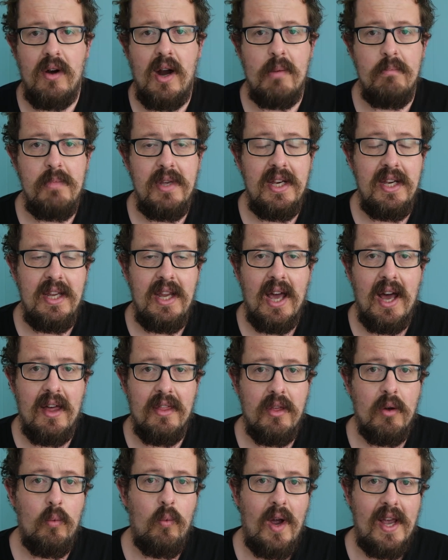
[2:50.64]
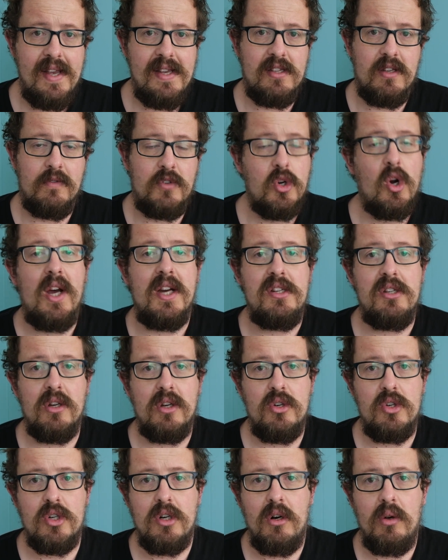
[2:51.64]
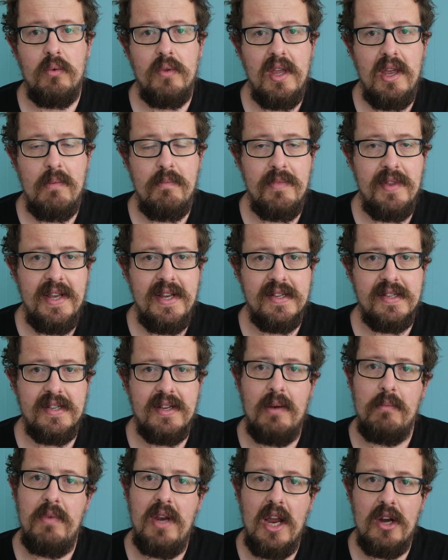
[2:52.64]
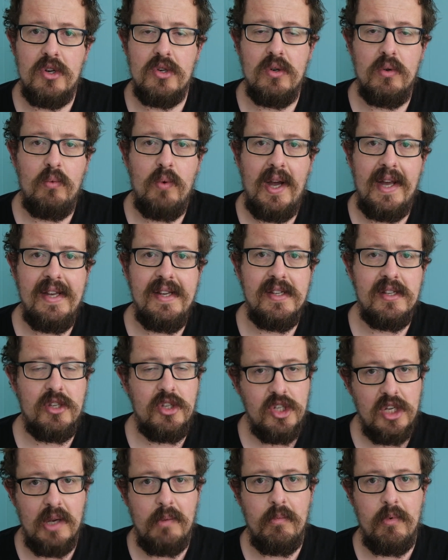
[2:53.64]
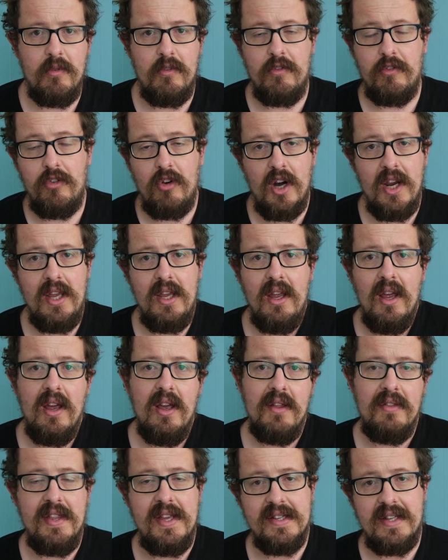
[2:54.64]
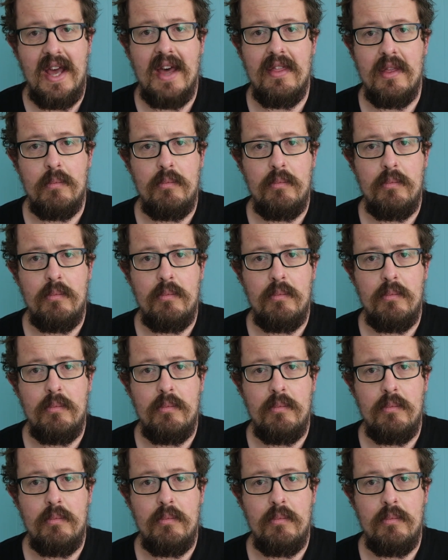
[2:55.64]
are many other ways of trying to control them. There's some natural ways, cheap and free. There's other